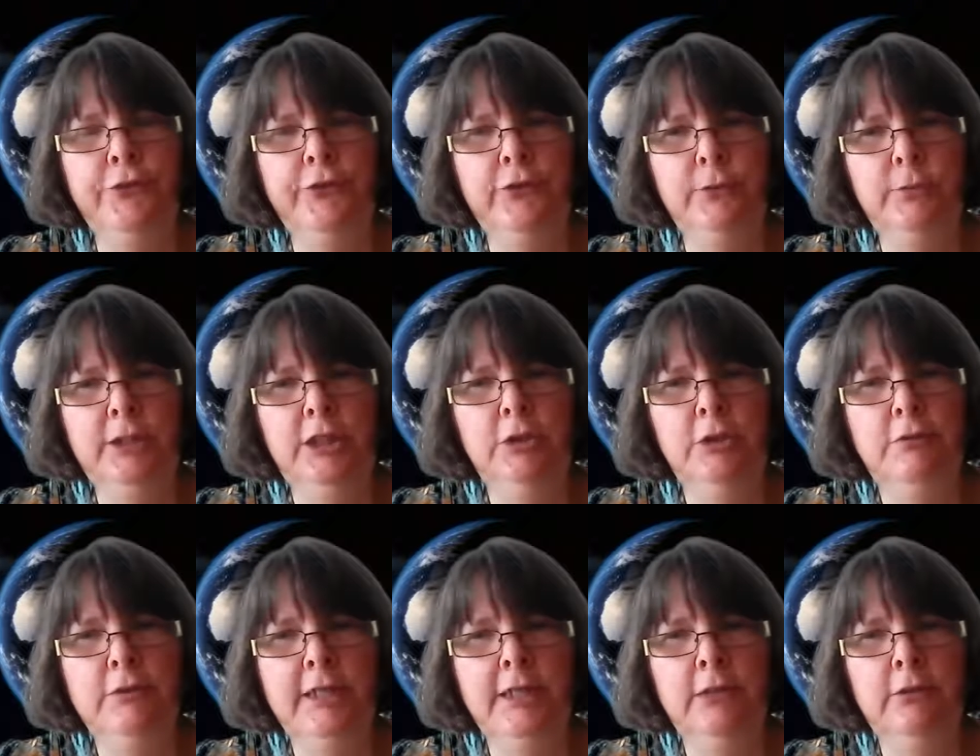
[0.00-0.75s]
So we
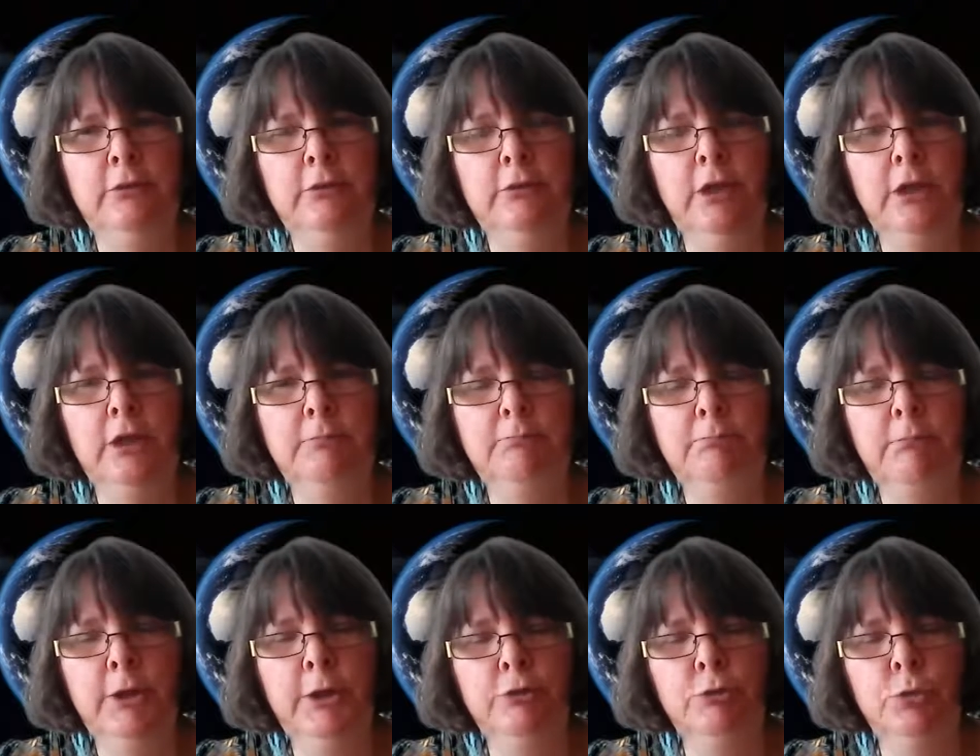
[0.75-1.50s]
know now
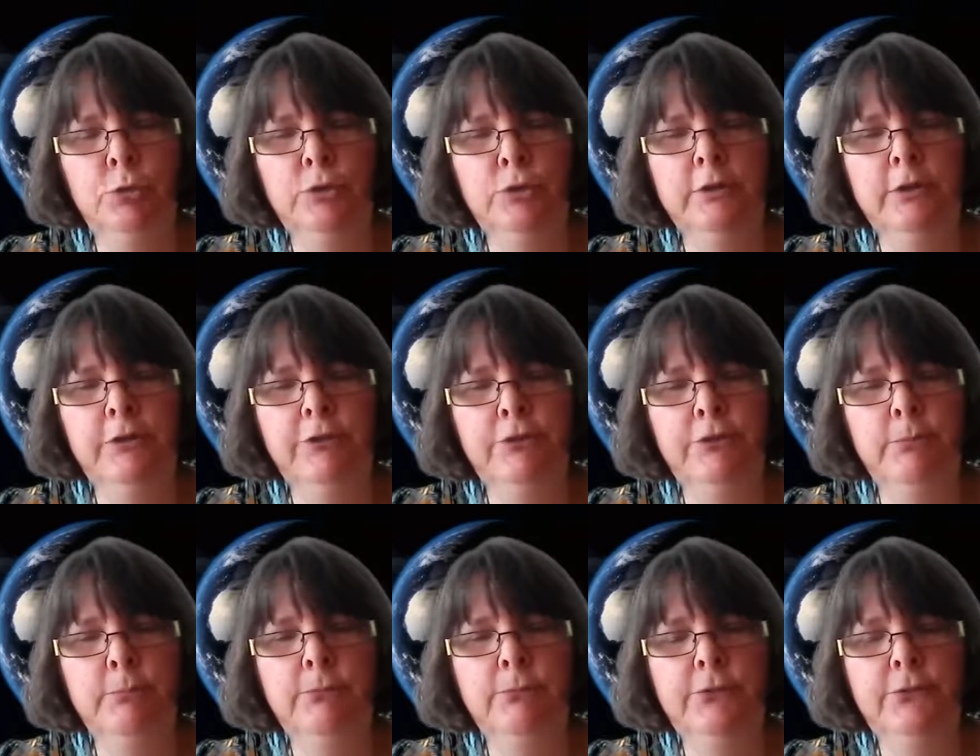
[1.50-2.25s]

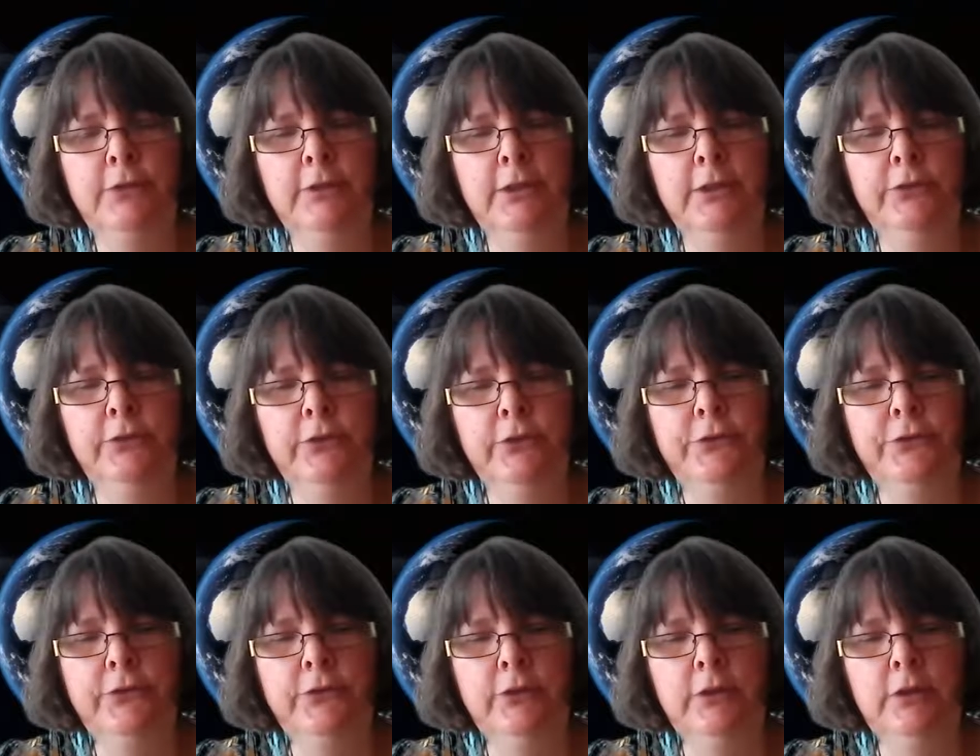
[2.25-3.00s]
microorganisms can
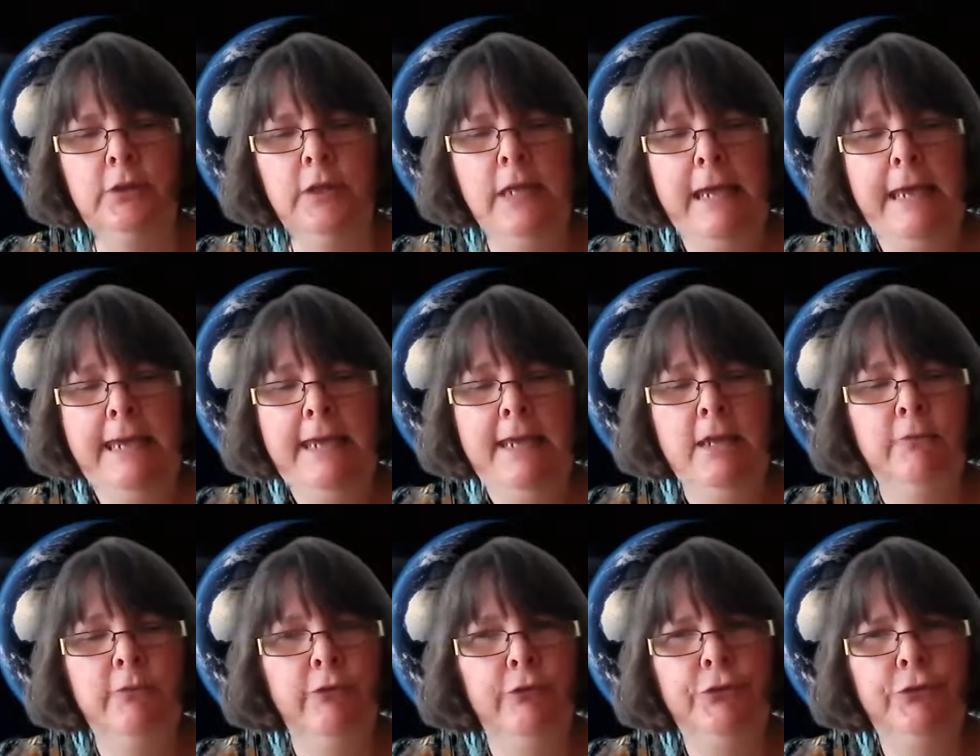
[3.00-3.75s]
exist in
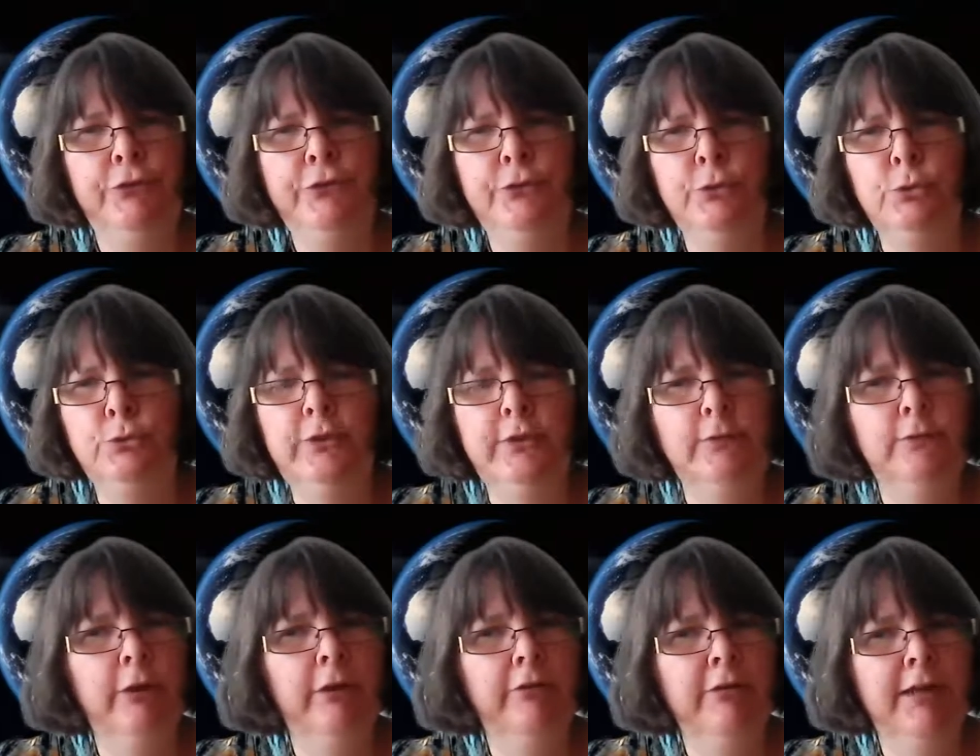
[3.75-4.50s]
very salty,
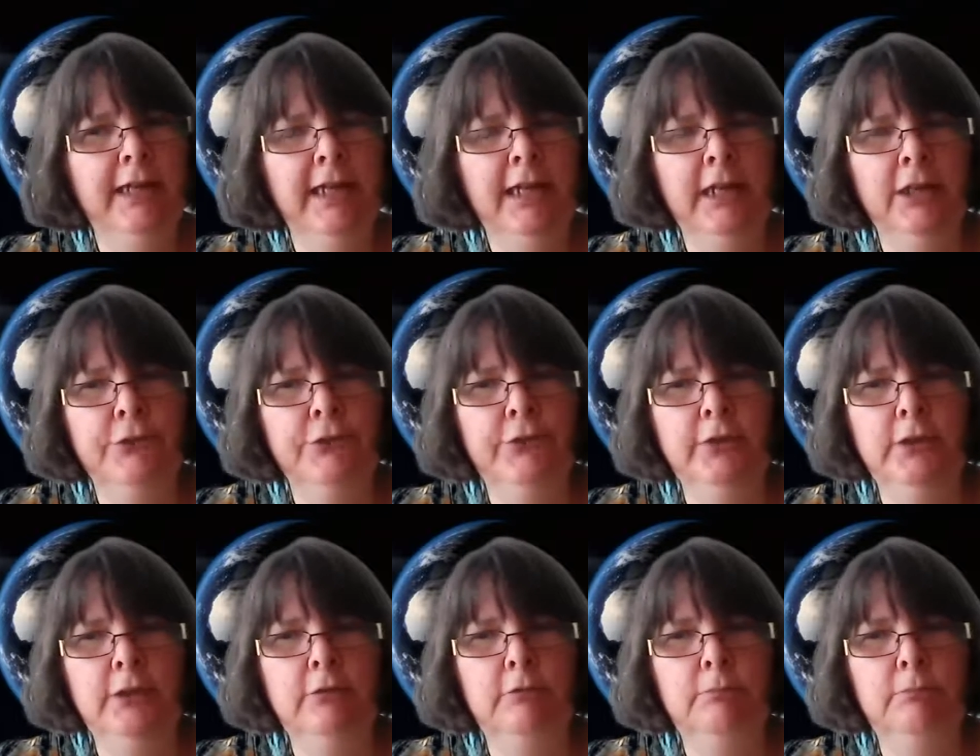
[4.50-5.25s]
very
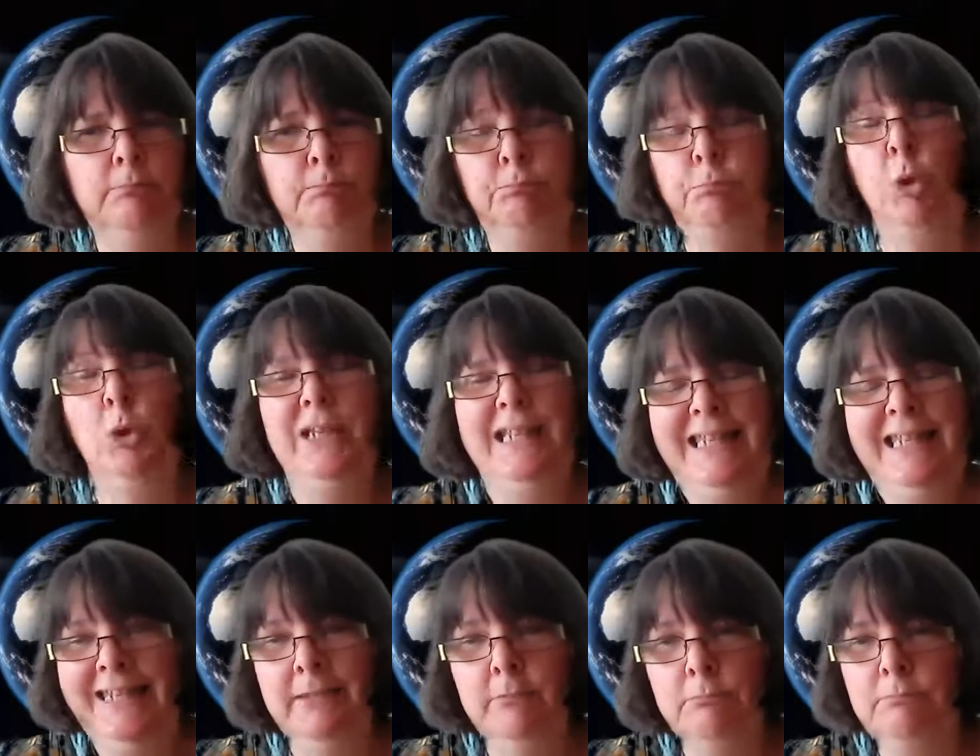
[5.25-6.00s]
acid,
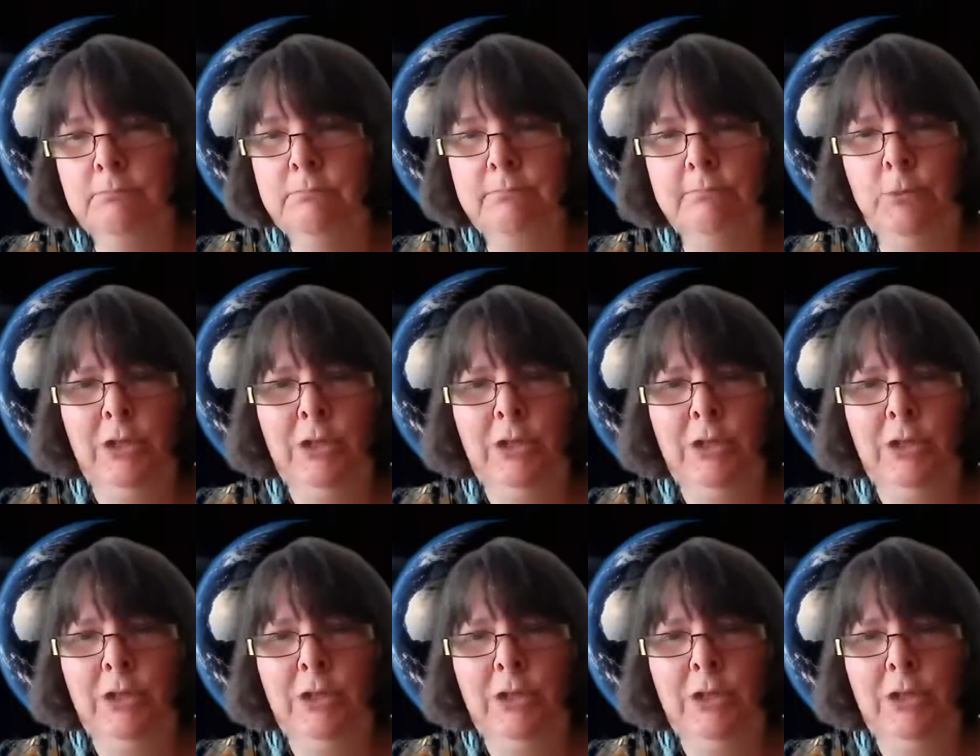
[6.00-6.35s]
boiling